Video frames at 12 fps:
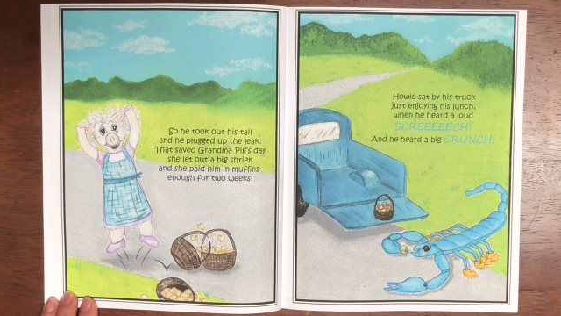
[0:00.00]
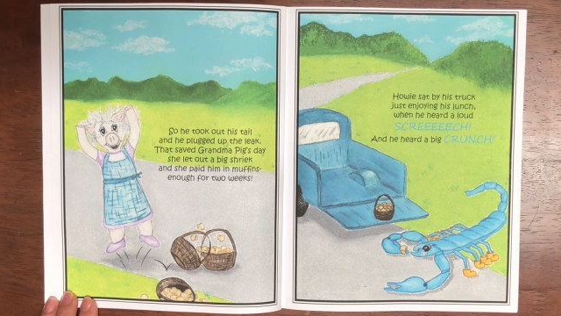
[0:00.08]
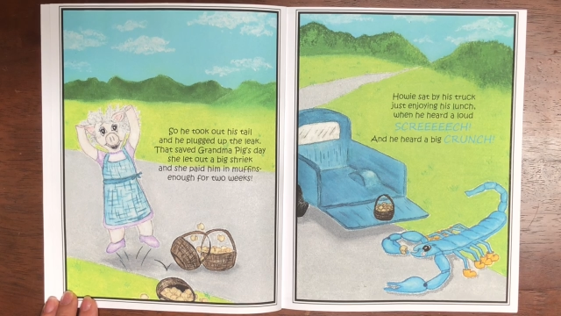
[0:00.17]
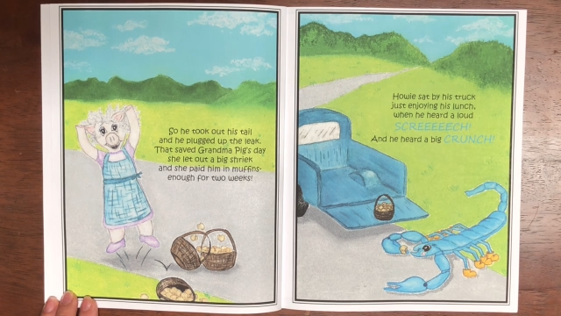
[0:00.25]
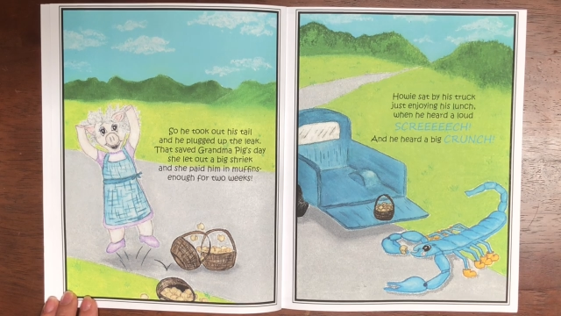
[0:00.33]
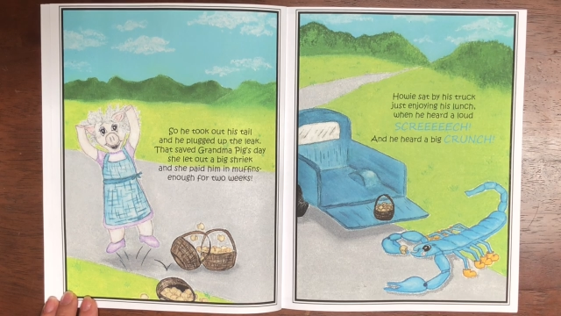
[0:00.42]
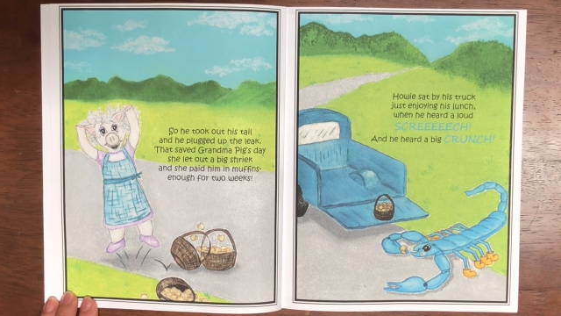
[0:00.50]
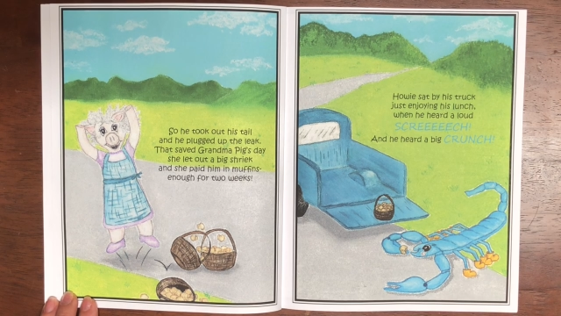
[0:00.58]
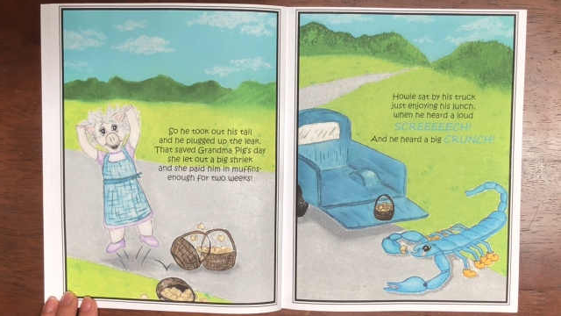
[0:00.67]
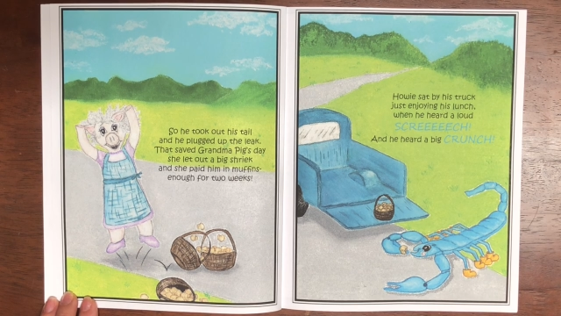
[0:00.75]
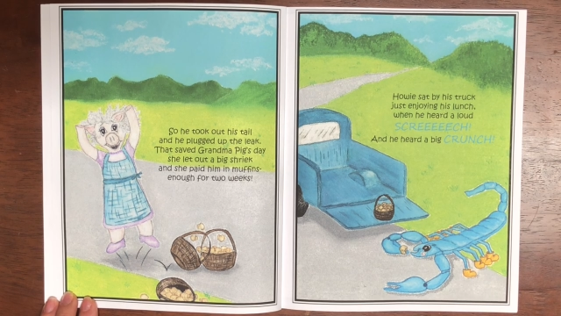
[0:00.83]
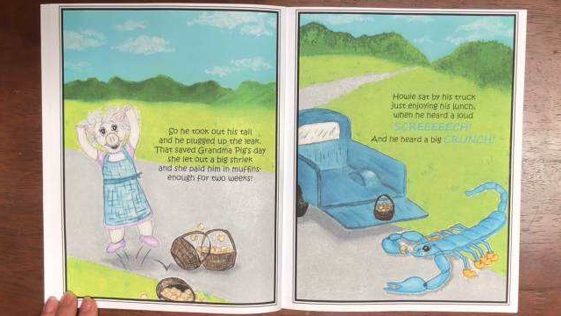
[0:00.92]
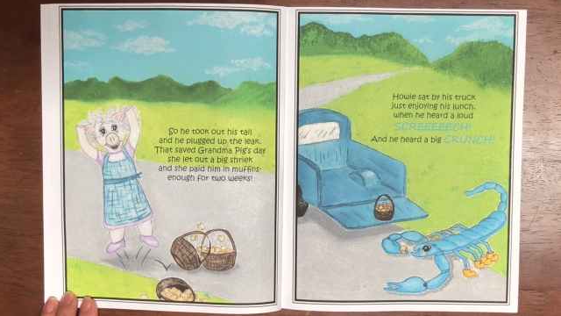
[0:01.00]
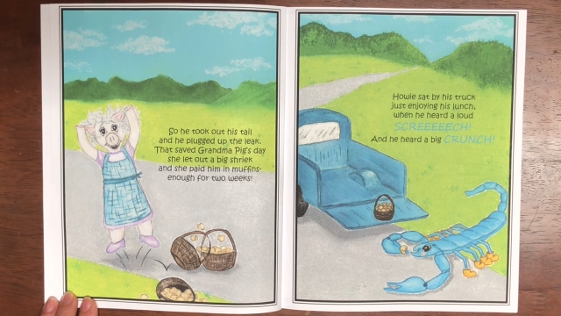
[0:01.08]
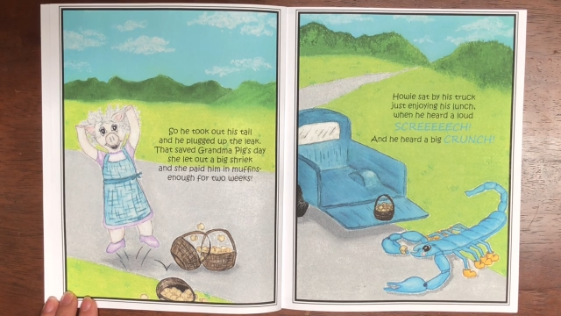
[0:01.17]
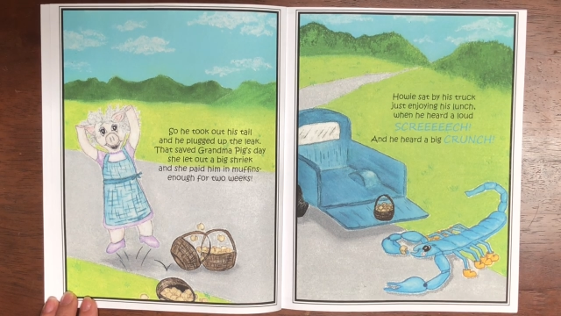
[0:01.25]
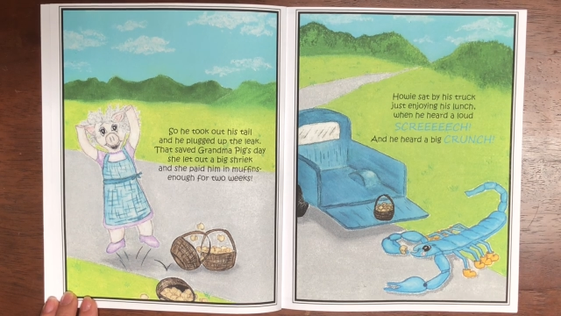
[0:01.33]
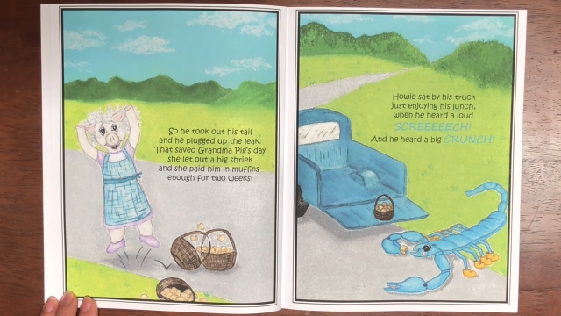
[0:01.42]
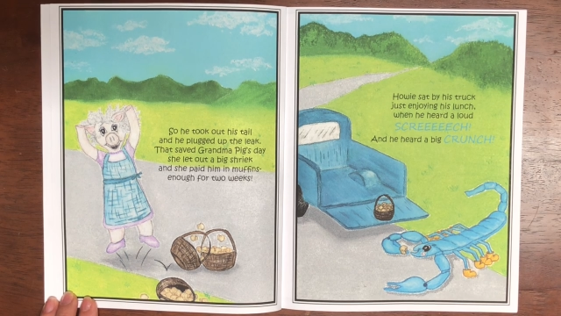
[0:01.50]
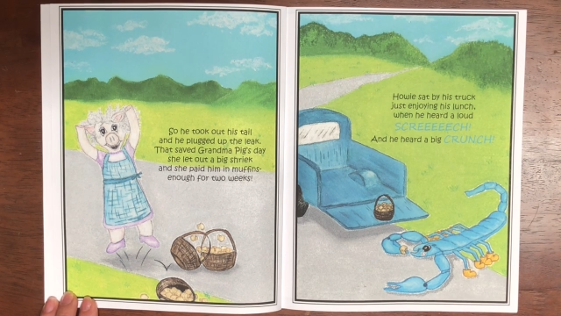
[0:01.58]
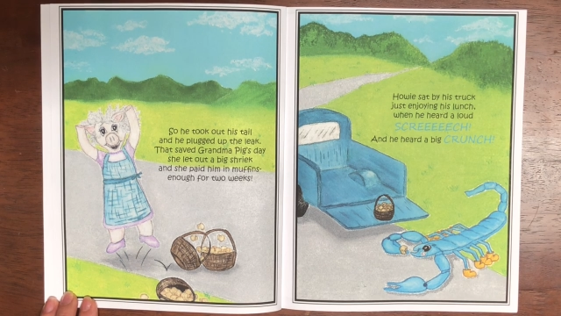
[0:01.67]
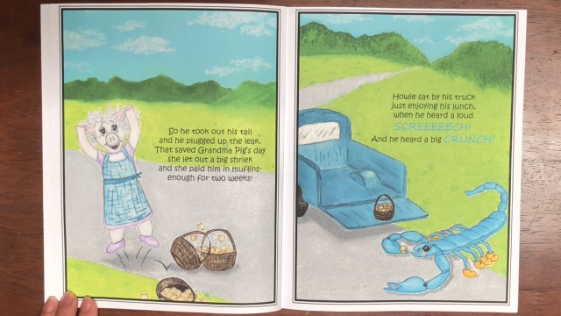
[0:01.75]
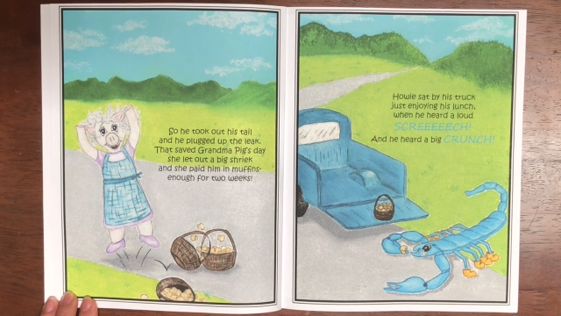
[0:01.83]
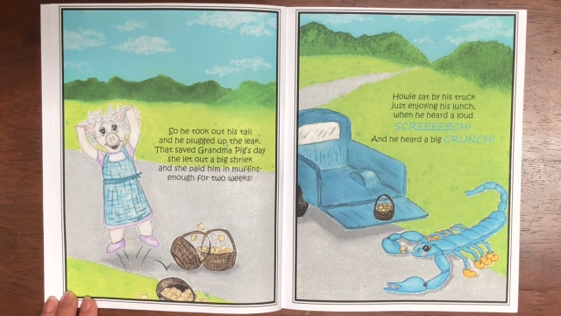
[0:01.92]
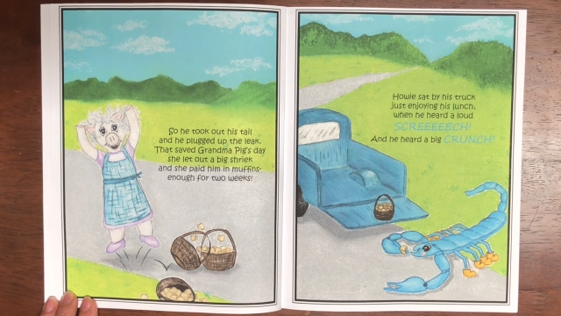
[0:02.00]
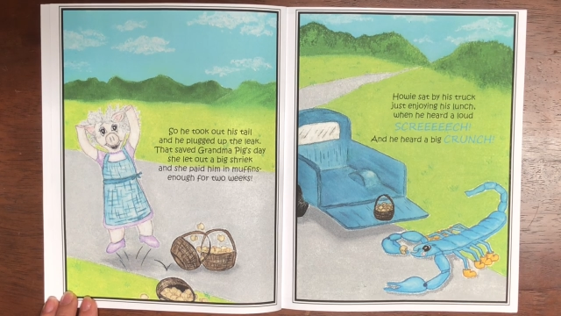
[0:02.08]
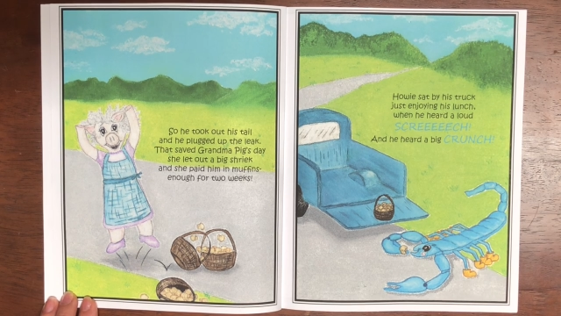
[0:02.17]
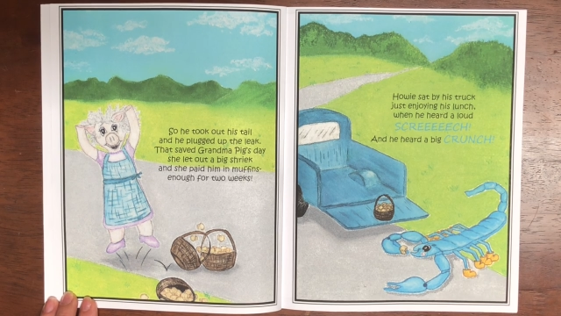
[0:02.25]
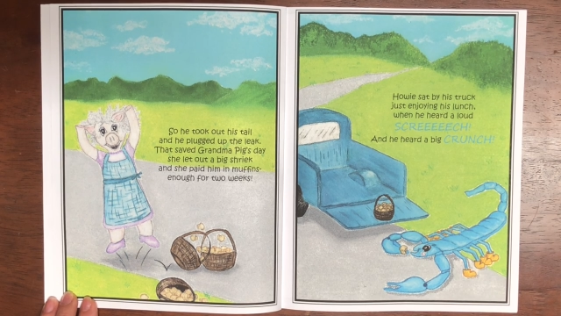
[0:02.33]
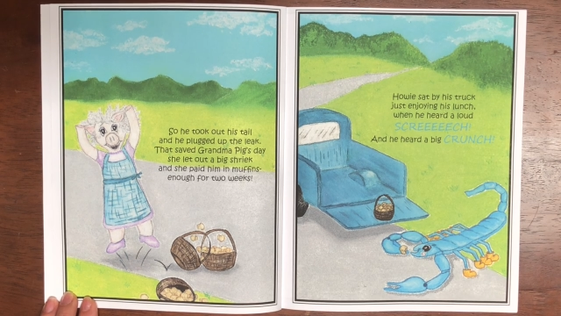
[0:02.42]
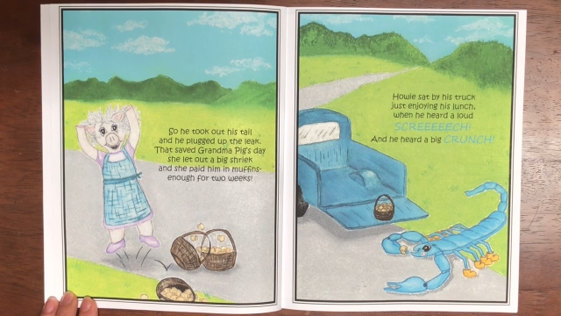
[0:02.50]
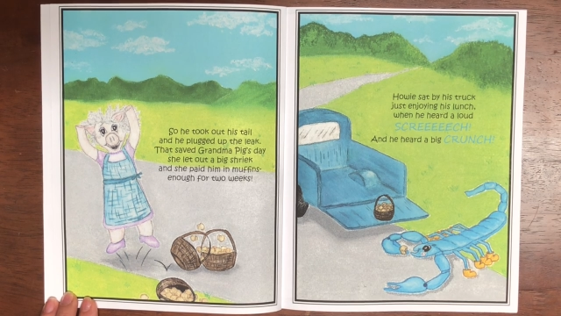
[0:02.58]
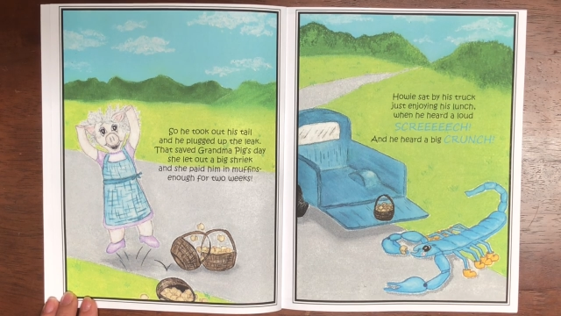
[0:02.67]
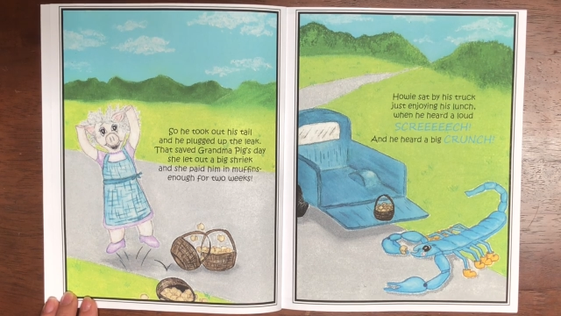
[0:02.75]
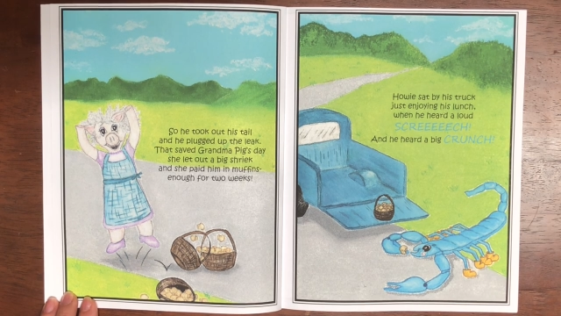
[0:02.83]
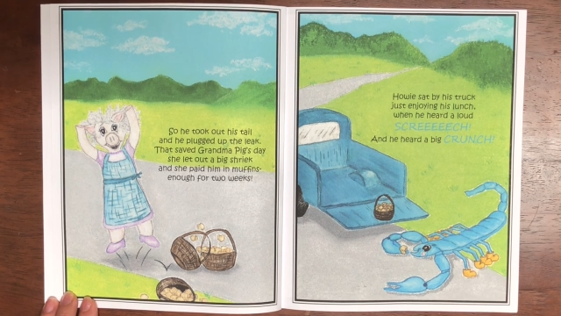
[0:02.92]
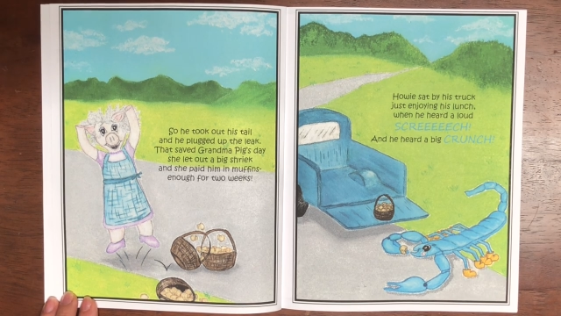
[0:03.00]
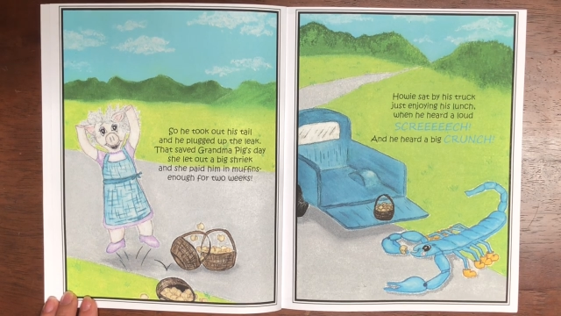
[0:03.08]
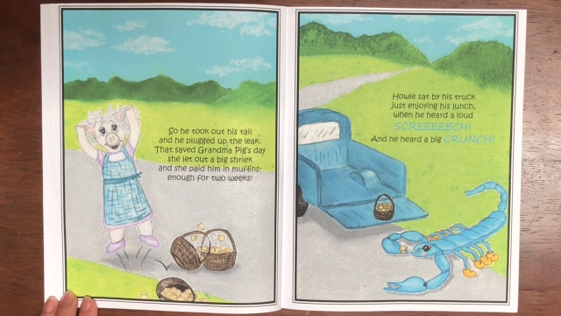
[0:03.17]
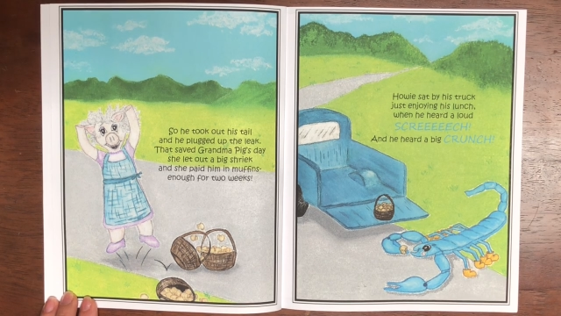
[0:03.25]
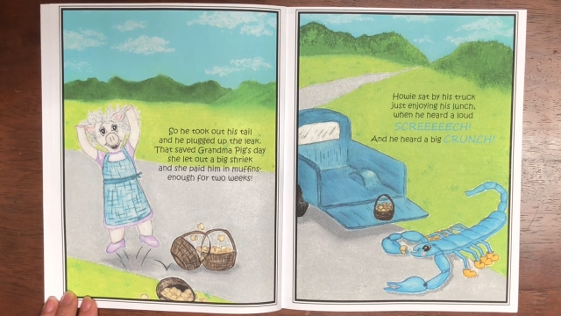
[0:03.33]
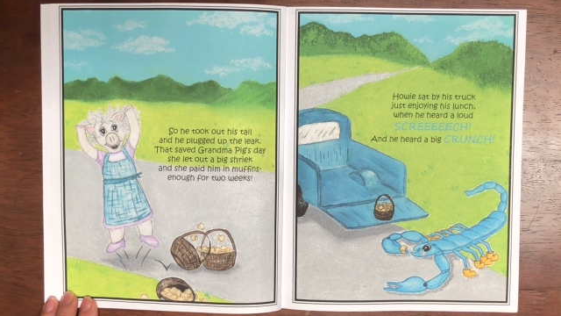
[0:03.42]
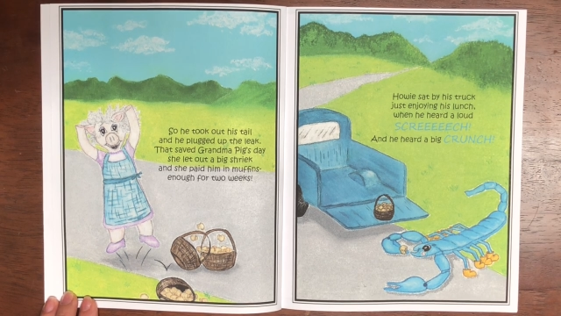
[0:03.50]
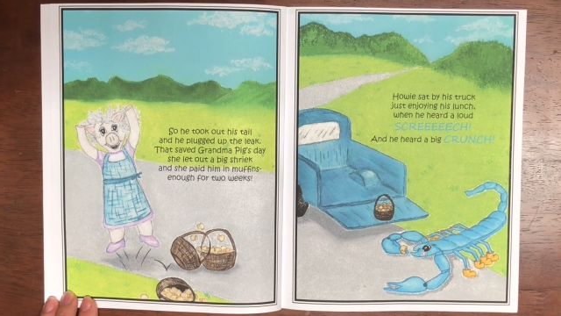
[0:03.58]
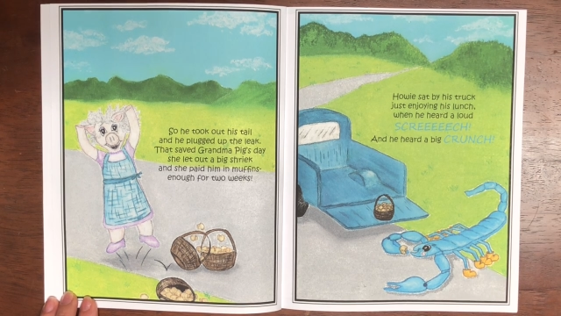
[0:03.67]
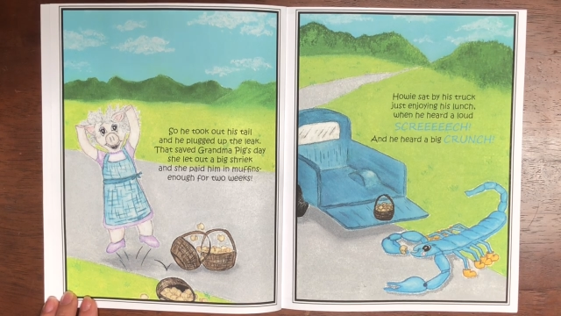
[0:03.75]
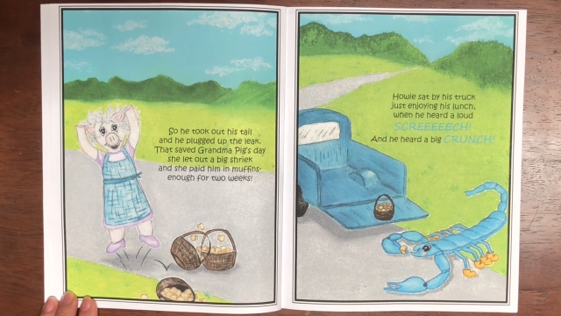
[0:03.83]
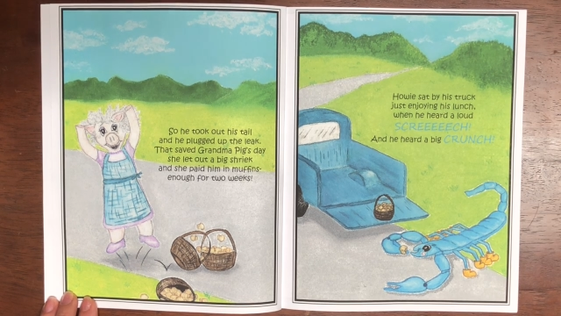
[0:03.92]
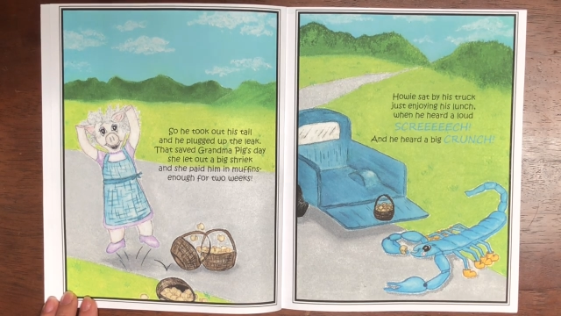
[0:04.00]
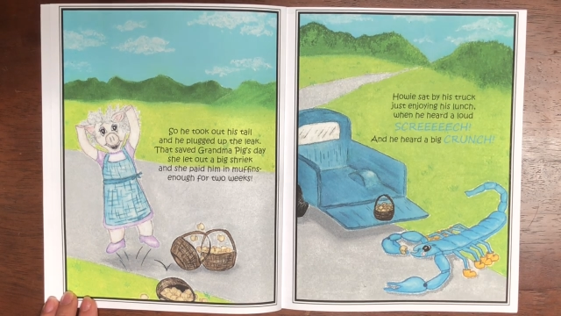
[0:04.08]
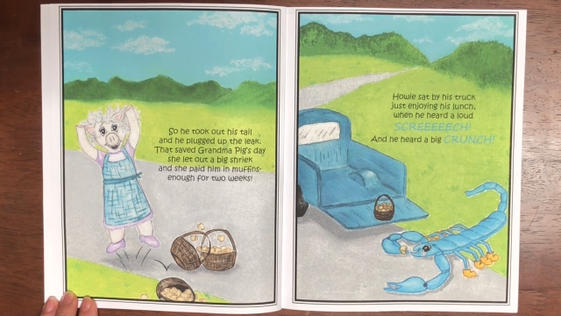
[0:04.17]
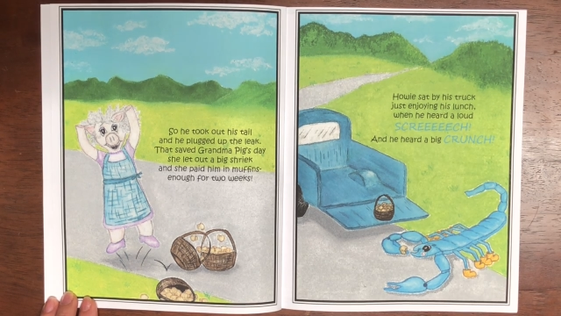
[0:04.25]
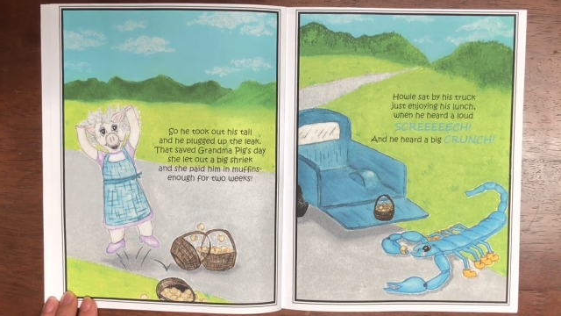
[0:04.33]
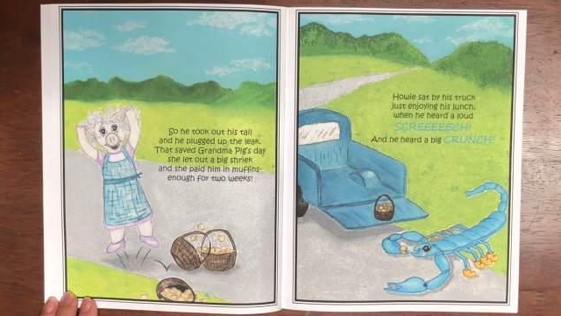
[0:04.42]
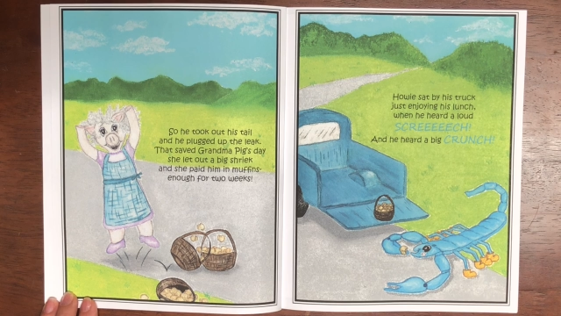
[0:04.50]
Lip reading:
(no speaker visible)